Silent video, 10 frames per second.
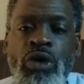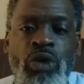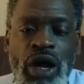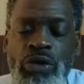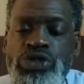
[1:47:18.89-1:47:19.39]

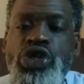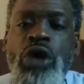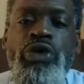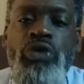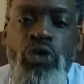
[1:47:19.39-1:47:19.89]
Why don't y'all
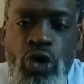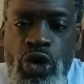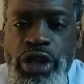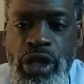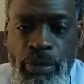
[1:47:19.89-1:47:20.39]

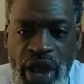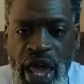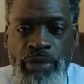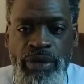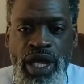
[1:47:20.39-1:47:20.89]
reward the
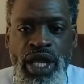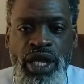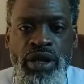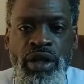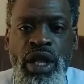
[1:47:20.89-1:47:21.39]
black men